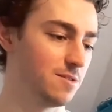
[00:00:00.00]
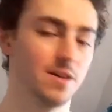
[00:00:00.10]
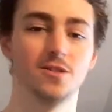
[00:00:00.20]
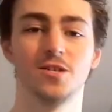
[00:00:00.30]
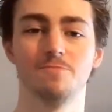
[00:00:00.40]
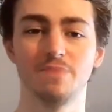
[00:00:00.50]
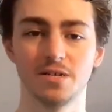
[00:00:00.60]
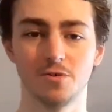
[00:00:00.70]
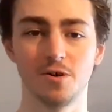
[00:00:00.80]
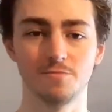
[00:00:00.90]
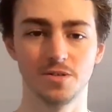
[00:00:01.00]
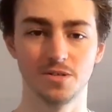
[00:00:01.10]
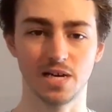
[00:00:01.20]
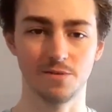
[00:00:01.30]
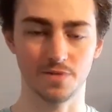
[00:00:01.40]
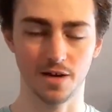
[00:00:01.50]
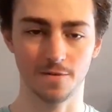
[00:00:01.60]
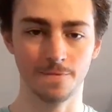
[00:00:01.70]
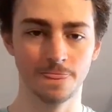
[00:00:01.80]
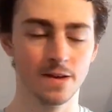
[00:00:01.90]
There are just better options out there.
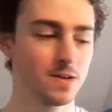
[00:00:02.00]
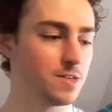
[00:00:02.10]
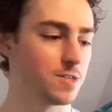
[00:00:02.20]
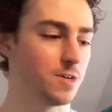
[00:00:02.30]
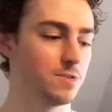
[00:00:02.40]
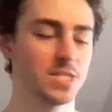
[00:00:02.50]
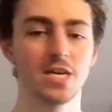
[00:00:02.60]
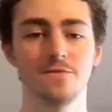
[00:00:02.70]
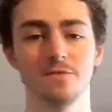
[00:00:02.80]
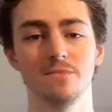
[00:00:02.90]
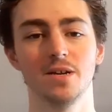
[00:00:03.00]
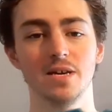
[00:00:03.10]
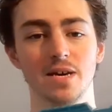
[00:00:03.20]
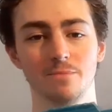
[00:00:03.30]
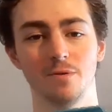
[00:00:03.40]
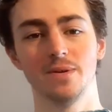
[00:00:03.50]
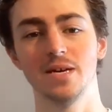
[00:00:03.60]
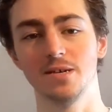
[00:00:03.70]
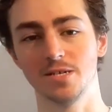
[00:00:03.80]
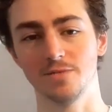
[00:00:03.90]
So save your money and probably
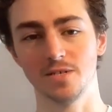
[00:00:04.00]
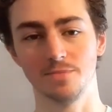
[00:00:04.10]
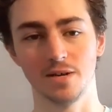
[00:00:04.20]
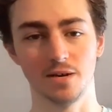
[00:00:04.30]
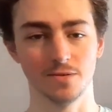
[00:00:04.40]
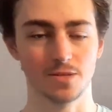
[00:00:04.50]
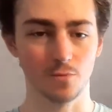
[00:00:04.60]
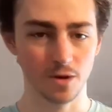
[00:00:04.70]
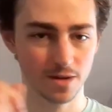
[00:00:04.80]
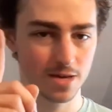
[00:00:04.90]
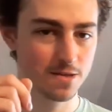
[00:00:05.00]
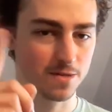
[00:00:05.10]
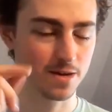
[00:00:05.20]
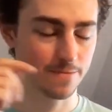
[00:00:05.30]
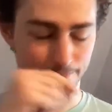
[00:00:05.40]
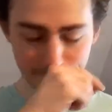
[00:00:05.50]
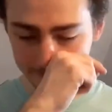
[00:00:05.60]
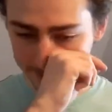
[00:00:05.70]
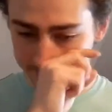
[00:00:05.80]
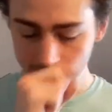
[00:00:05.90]
get yourself something else. The one key thing,
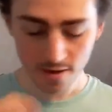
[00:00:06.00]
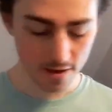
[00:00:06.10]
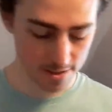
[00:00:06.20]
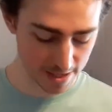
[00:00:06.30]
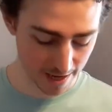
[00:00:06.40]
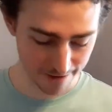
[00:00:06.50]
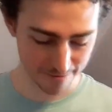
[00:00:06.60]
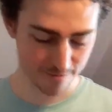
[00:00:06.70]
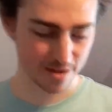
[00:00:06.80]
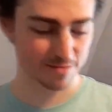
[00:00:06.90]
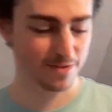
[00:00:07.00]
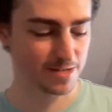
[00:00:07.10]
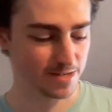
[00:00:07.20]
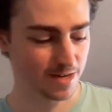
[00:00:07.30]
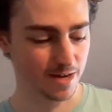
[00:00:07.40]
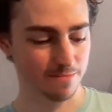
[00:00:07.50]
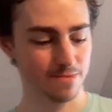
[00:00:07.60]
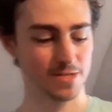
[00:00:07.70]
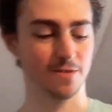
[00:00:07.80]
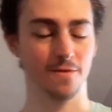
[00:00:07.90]
just having reminded
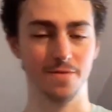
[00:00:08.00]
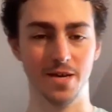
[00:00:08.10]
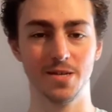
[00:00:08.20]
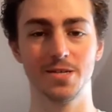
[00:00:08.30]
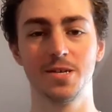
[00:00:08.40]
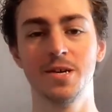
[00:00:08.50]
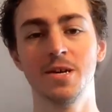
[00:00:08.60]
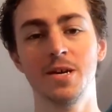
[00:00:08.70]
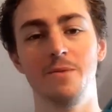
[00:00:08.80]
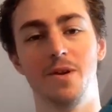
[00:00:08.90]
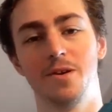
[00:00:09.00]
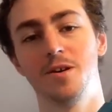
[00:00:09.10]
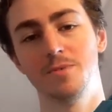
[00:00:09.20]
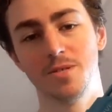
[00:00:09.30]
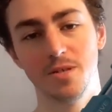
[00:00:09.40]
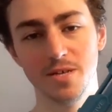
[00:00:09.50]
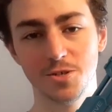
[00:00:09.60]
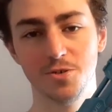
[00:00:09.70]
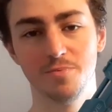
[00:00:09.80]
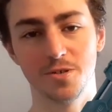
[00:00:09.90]
myself of this, when it comes to the
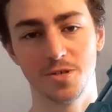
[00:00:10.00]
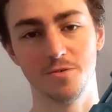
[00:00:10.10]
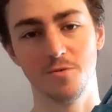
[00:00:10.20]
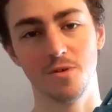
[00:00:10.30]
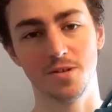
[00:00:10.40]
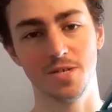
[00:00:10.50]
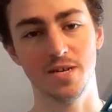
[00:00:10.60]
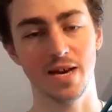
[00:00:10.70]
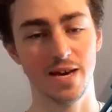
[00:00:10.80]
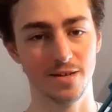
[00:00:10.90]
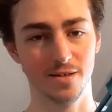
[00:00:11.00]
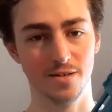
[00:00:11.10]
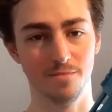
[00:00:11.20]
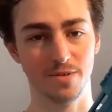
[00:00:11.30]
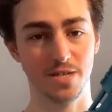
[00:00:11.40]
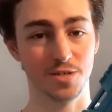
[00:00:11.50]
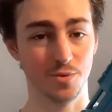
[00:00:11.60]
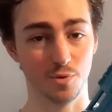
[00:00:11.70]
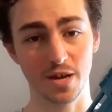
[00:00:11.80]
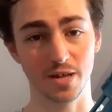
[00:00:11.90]
2.0 quality and potentially
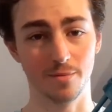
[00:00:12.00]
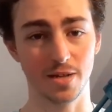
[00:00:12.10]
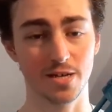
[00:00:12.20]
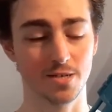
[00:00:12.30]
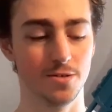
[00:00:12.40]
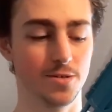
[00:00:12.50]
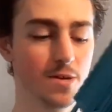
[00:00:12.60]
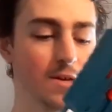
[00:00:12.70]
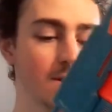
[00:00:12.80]
breaking the blasters.